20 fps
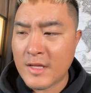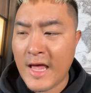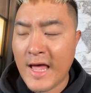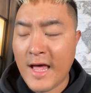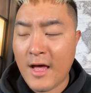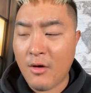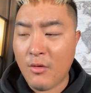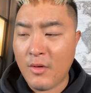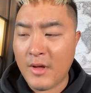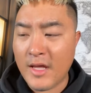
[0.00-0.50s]

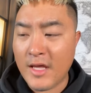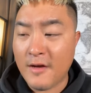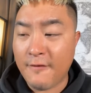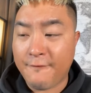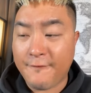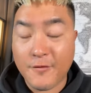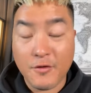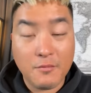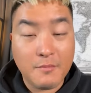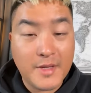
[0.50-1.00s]
Now, in
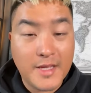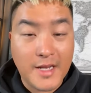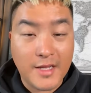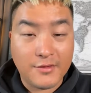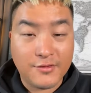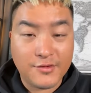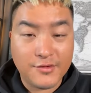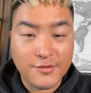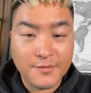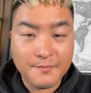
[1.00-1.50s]
a few
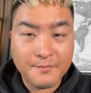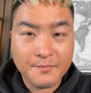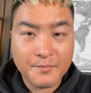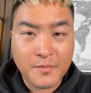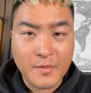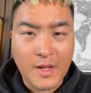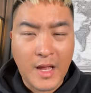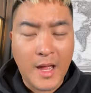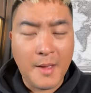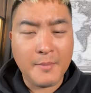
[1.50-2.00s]
minutes,
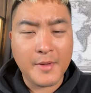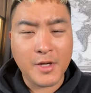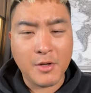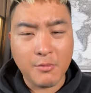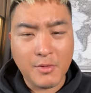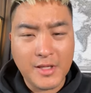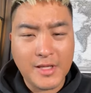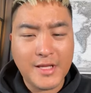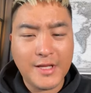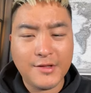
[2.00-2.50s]
I'm going
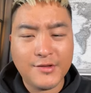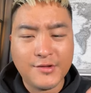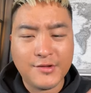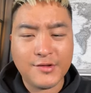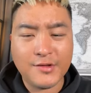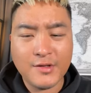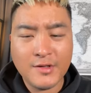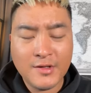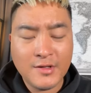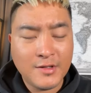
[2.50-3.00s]
to
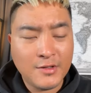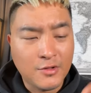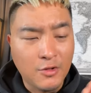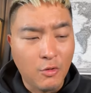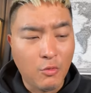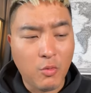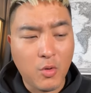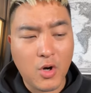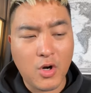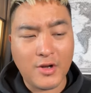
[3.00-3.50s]
release
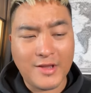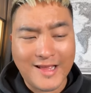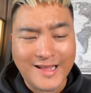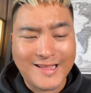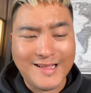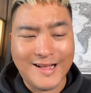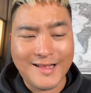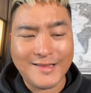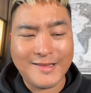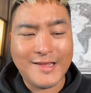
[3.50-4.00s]
the word
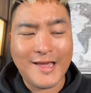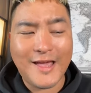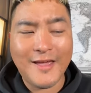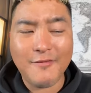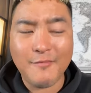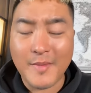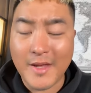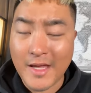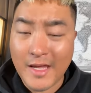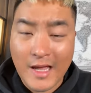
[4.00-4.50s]
that God
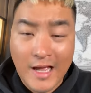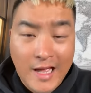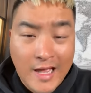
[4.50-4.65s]
gave me.